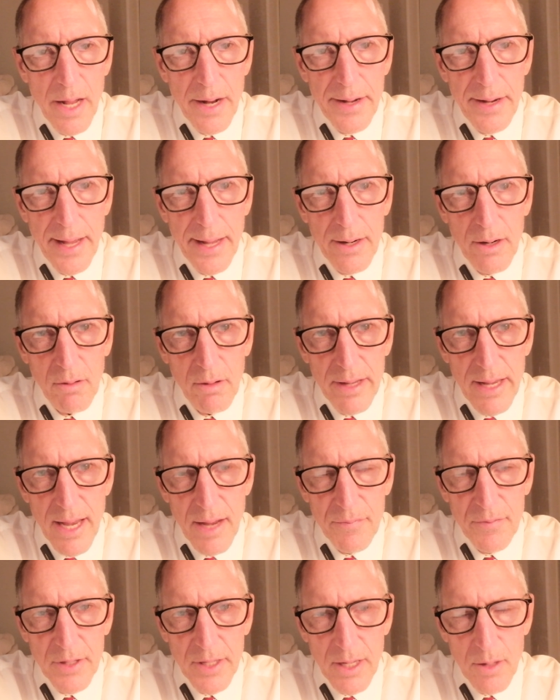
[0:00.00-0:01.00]
not only
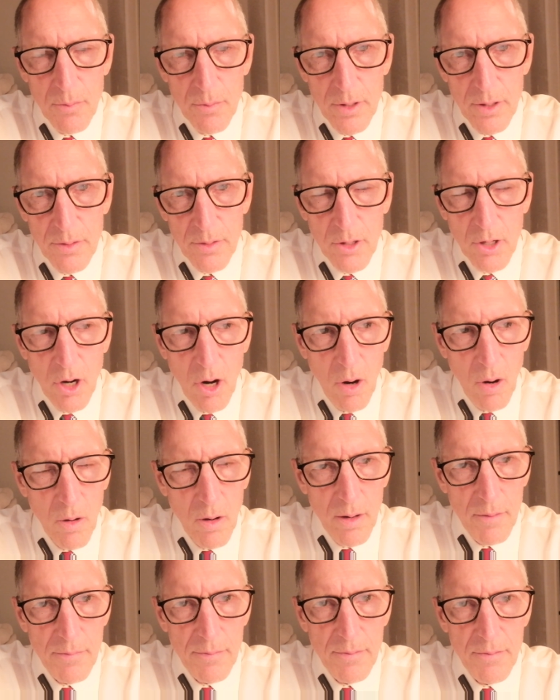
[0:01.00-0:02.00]
have to get rid of the
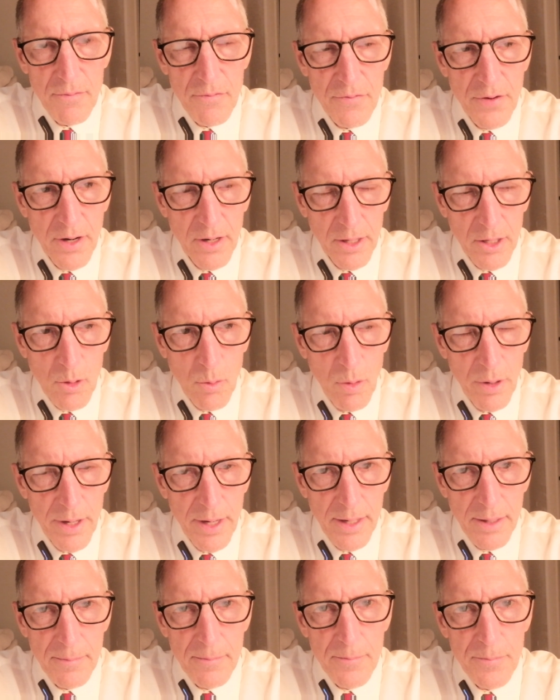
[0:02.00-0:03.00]
car fairly
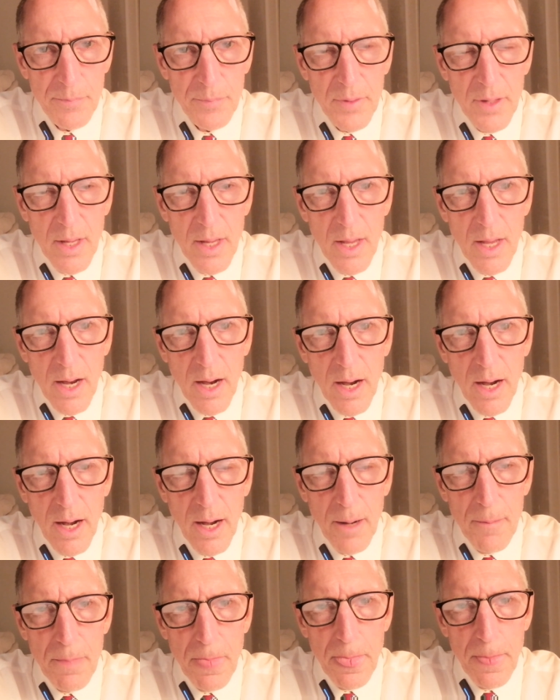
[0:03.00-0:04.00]
quick,
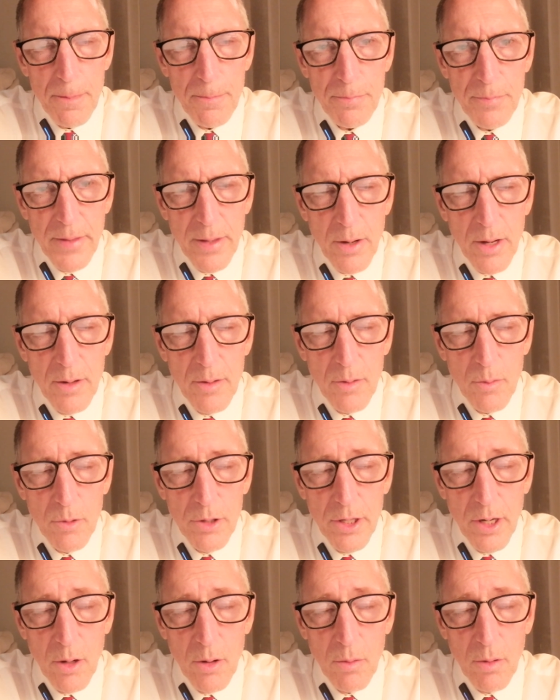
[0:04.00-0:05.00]
it
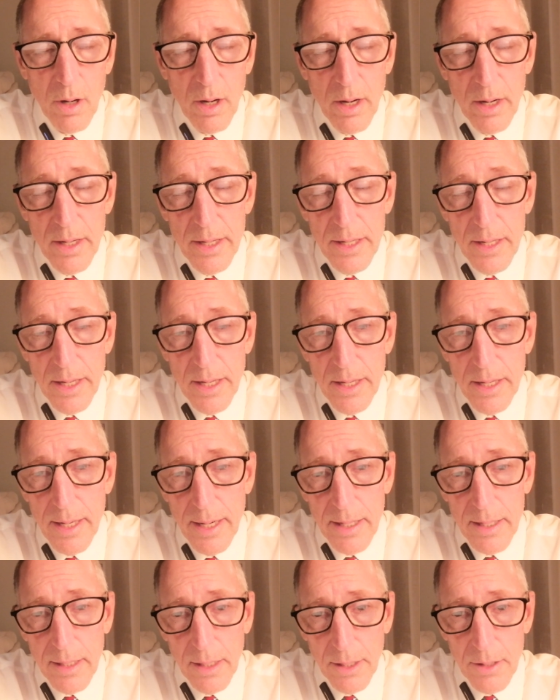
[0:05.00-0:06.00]

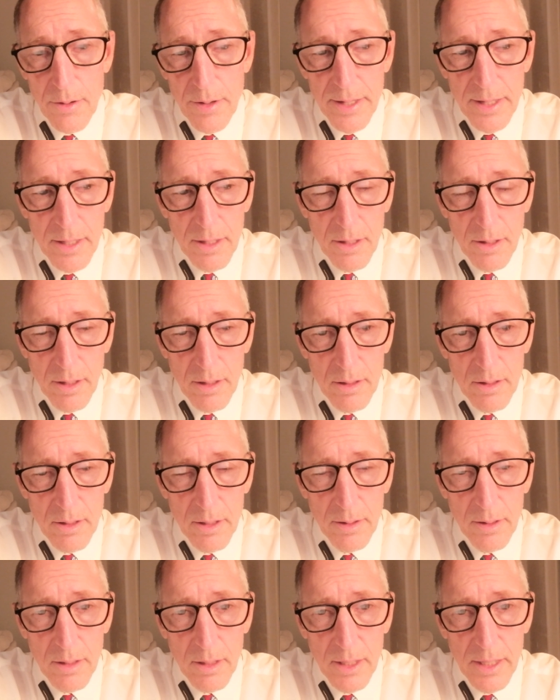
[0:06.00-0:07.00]
literally
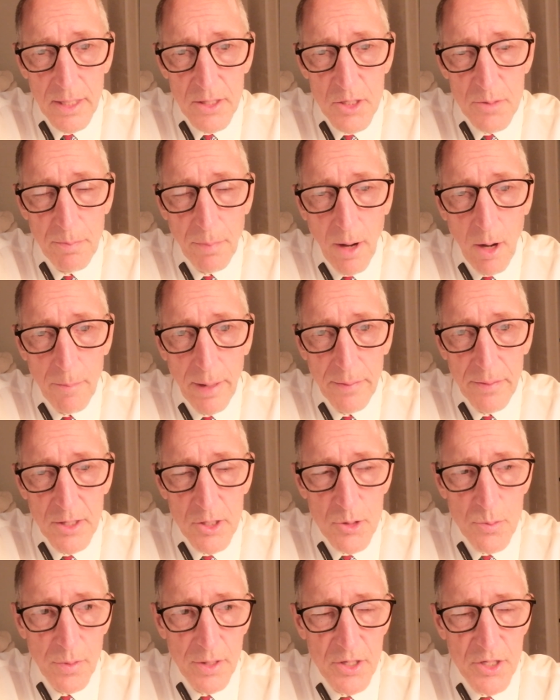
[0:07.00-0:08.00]
gets bought by
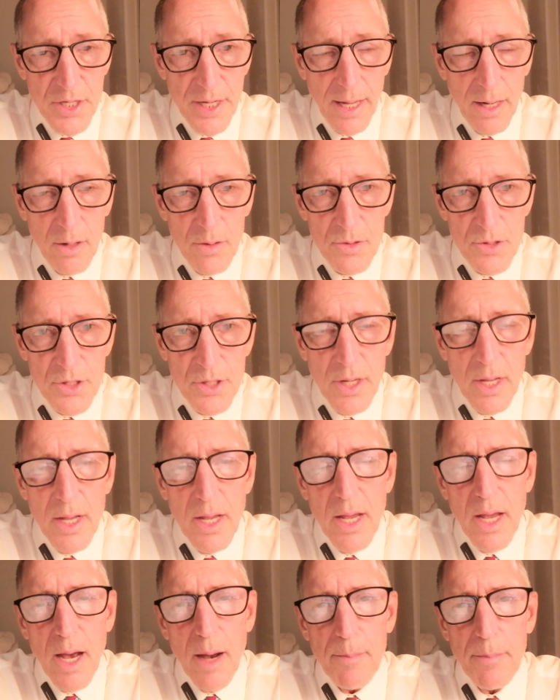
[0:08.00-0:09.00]
these resellers.
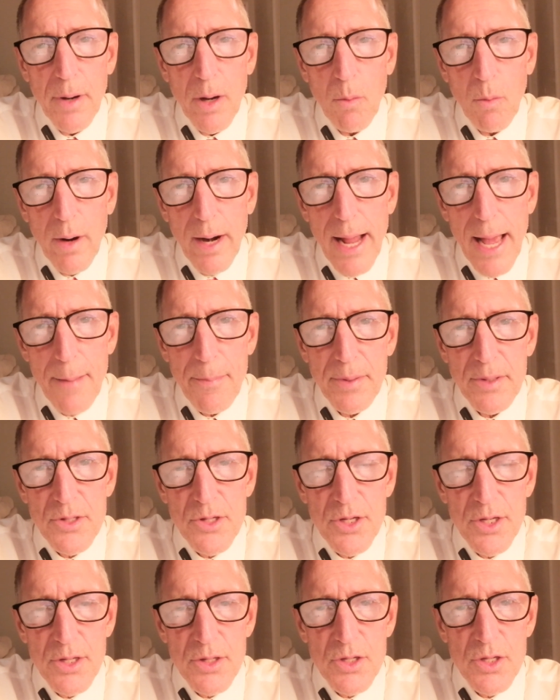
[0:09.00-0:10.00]
But what
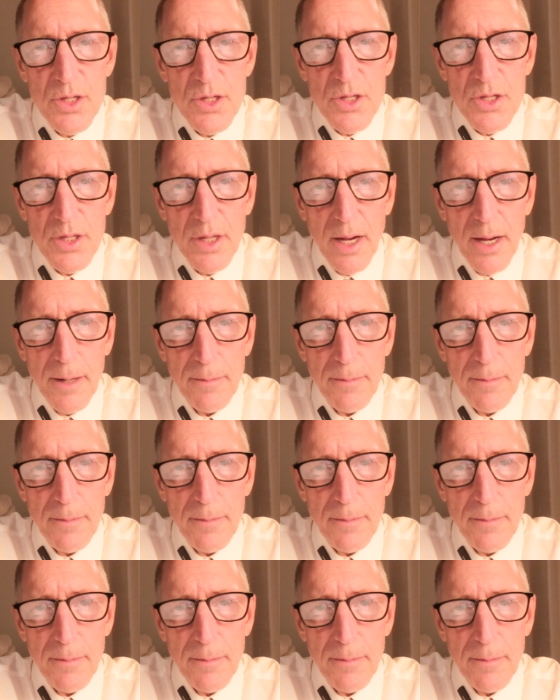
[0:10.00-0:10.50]
happens is